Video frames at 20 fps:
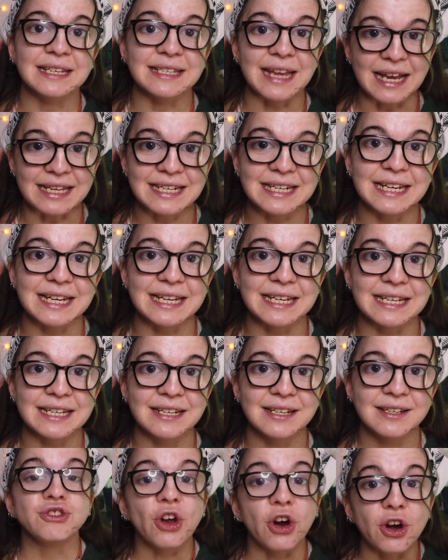
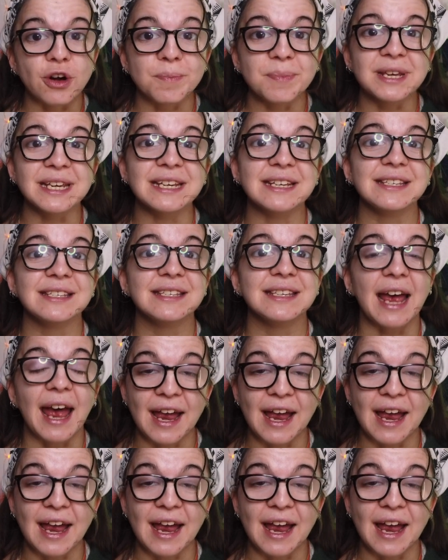delicate terpenes